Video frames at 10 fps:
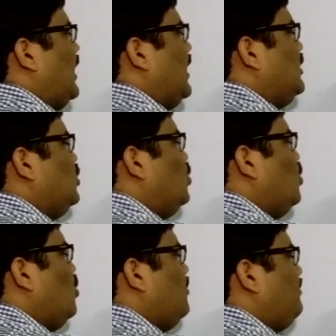and
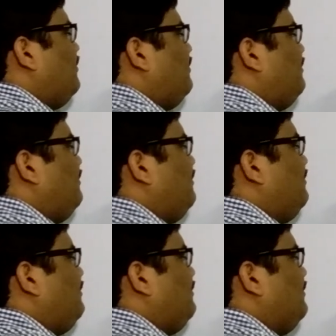low
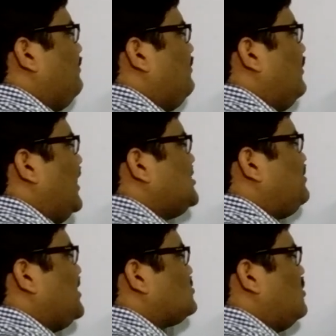
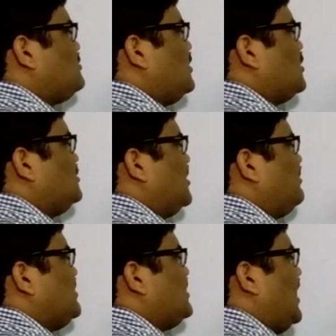H plus concentration,
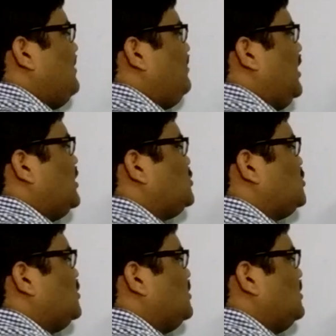that means high pH,